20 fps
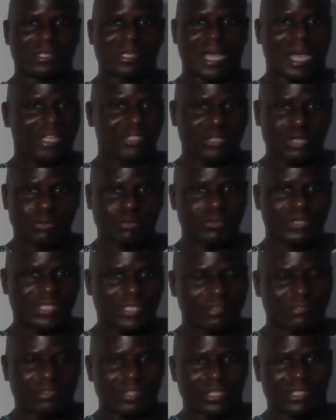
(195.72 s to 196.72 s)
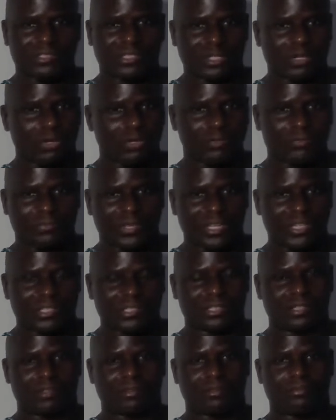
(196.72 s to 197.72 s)
I just received the
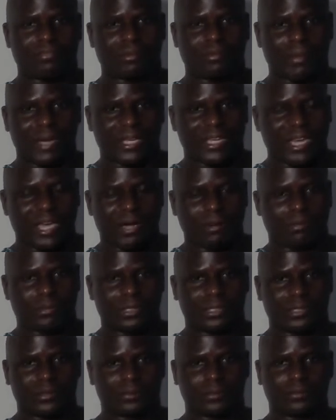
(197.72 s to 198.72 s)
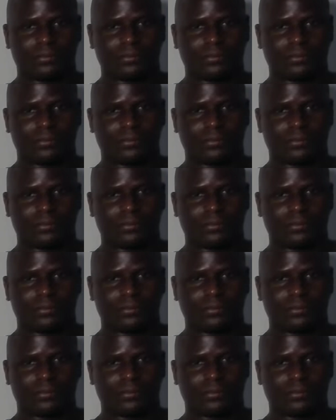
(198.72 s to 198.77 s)
notification from my camera.